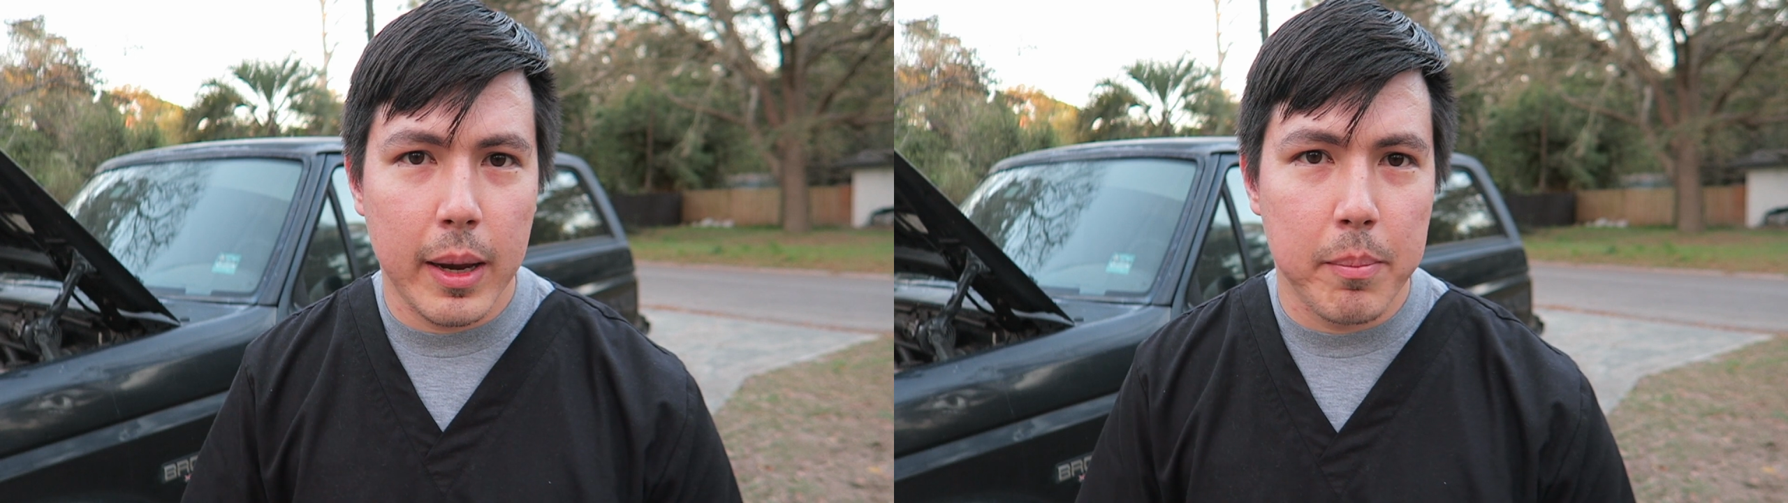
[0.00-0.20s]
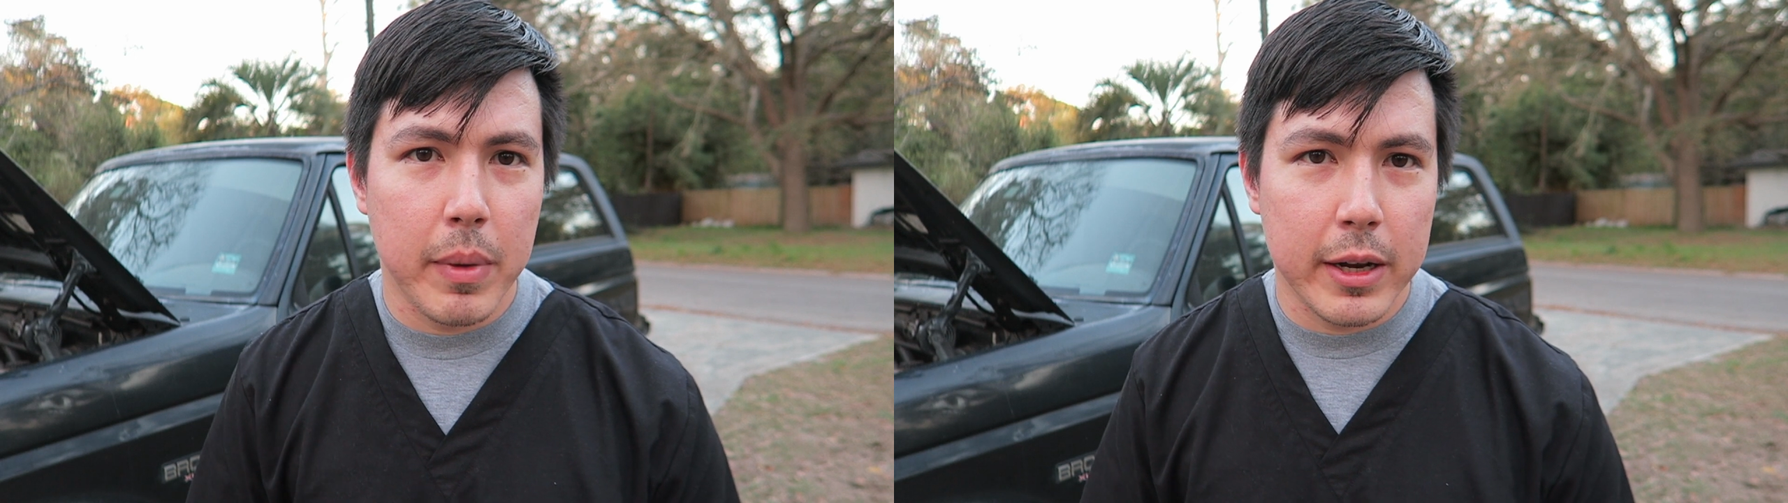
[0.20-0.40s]

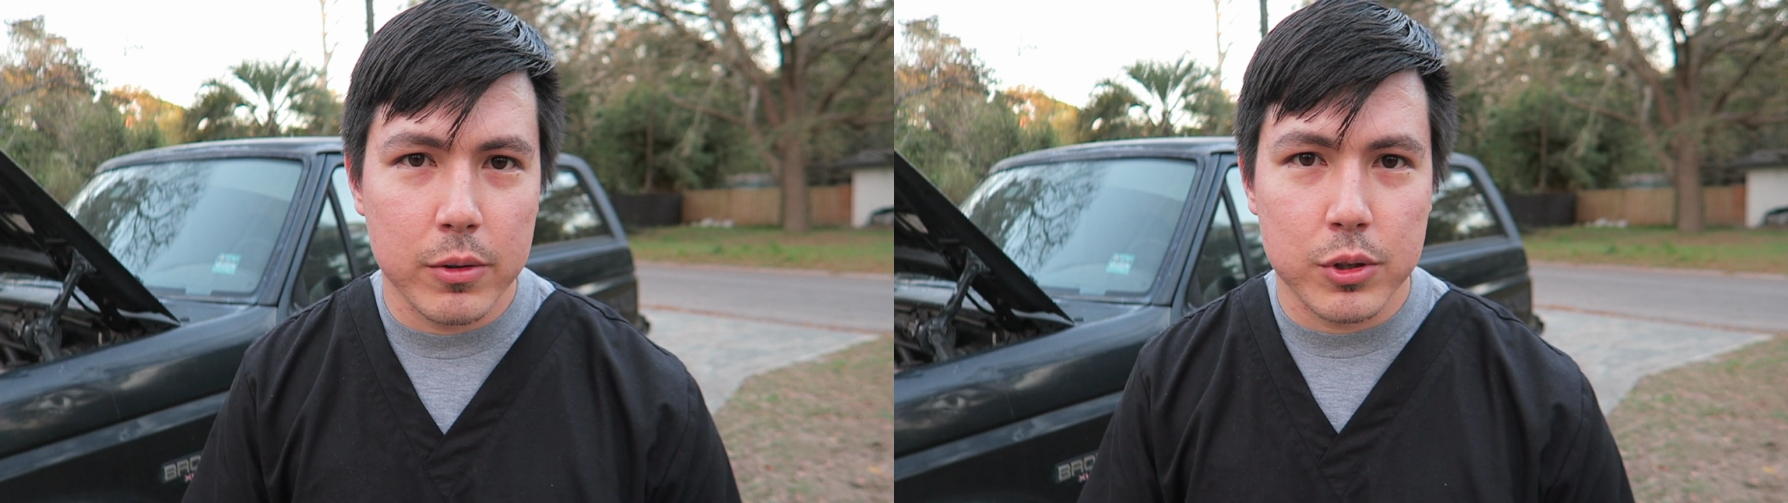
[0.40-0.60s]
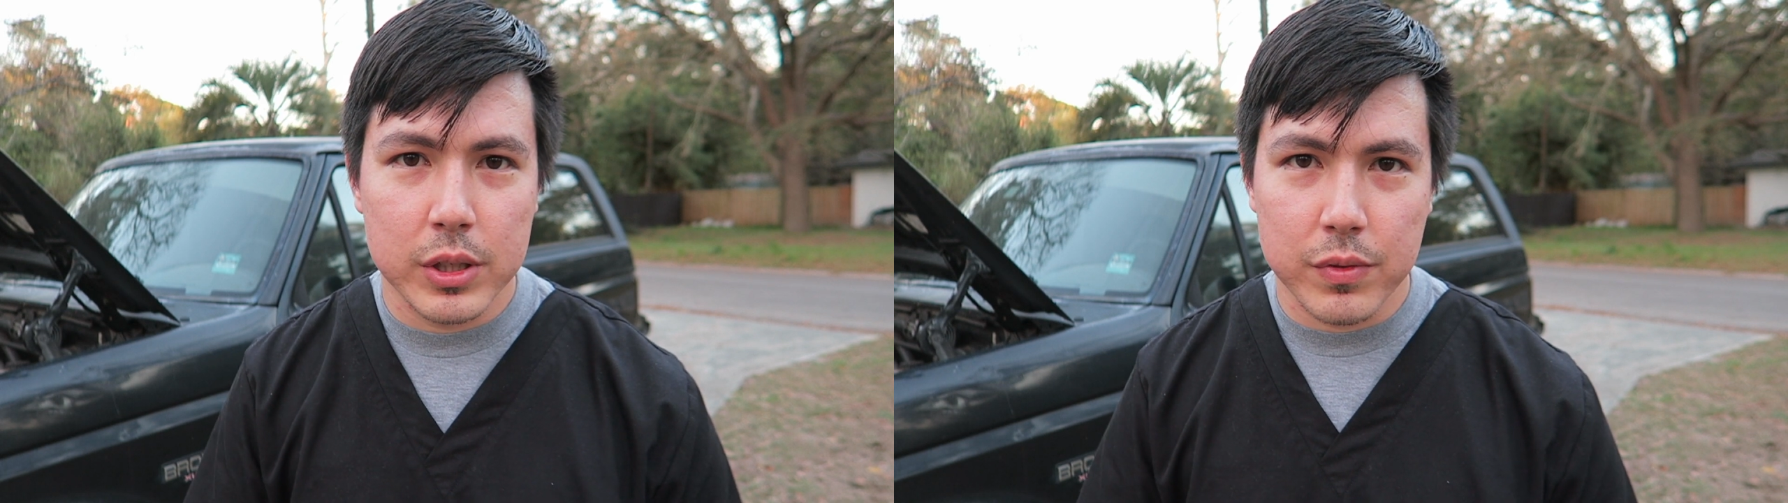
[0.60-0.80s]
a
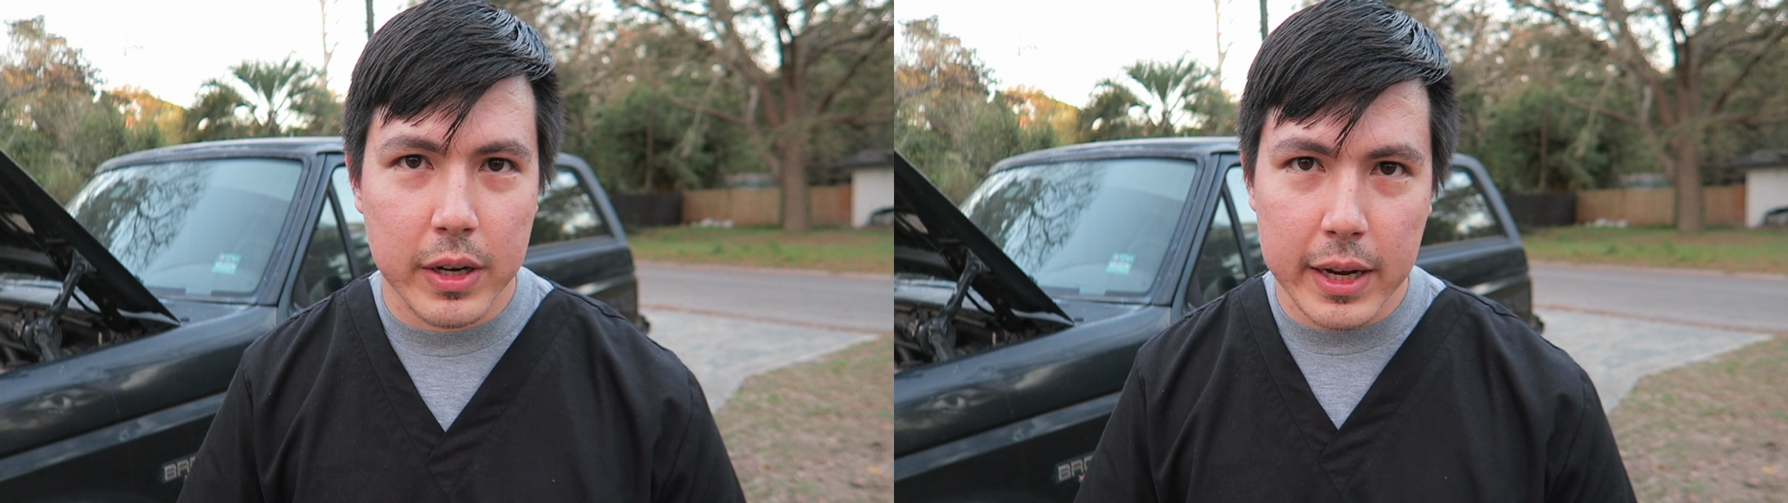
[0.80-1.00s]
manual transfer